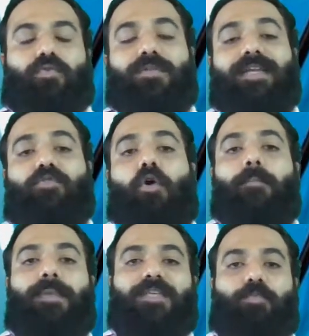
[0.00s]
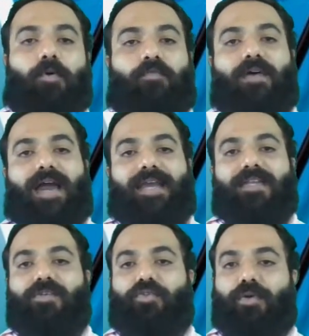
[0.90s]
So that complex
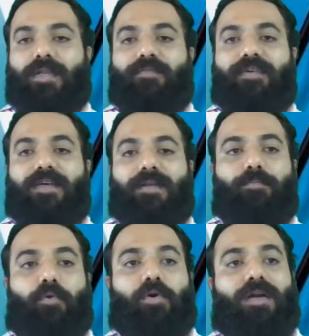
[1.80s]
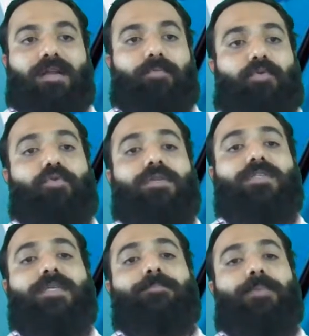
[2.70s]
profile shown in figure broken up to
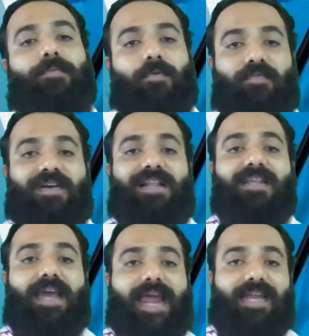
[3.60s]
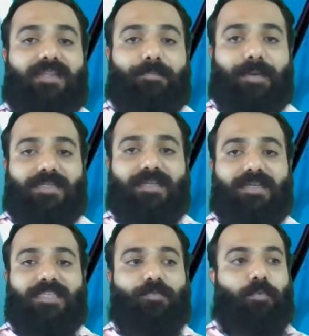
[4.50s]
the simple profile at the
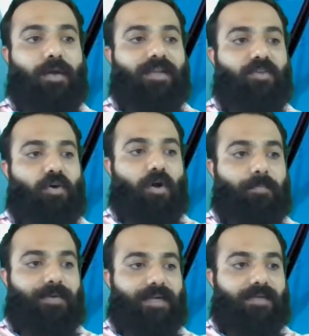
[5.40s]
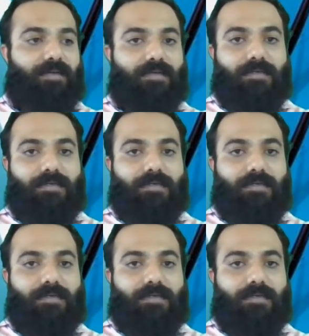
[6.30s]
pressure keys point obtained.